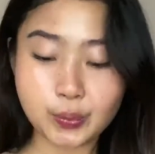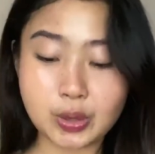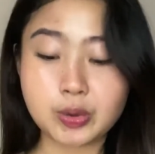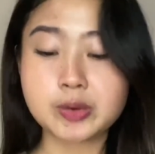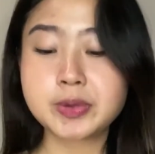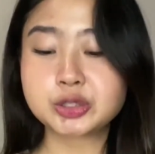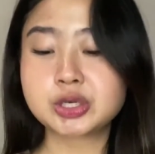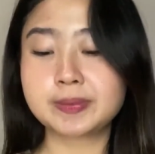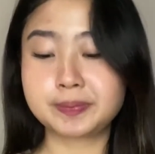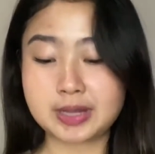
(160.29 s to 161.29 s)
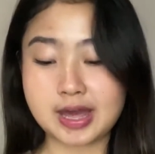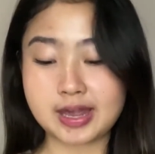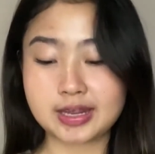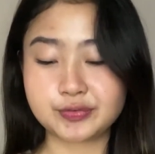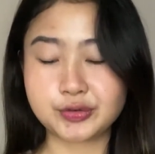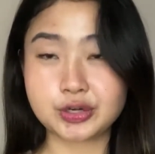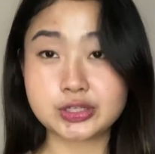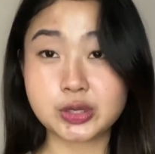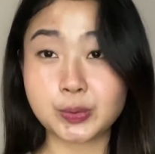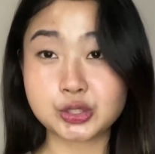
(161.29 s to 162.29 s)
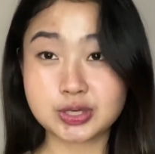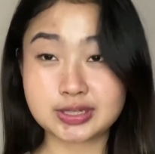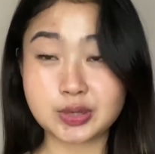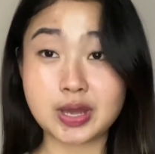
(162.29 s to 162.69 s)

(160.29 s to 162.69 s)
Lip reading: when we're about to apply for this opportunity,